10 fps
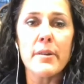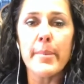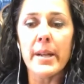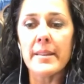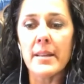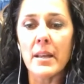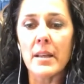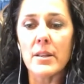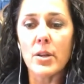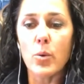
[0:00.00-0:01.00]
But I think
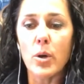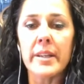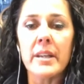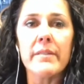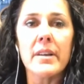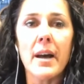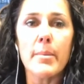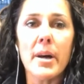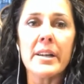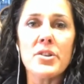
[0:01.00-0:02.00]
the quality of a
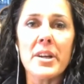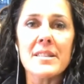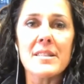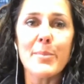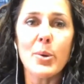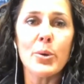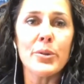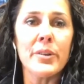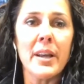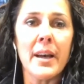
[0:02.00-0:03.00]
carbohydrate is important,
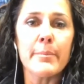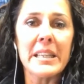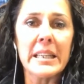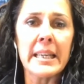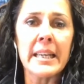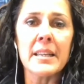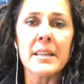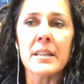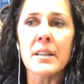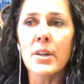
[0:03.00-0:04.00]
clean
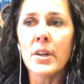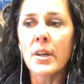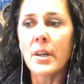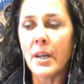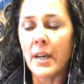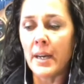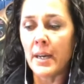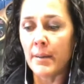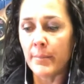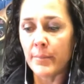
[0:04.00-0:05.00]
and,
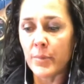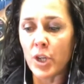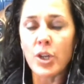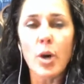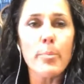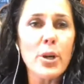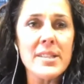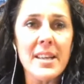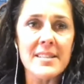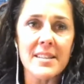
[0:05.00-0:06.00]
not
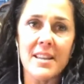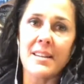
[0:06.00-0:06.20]
processed again.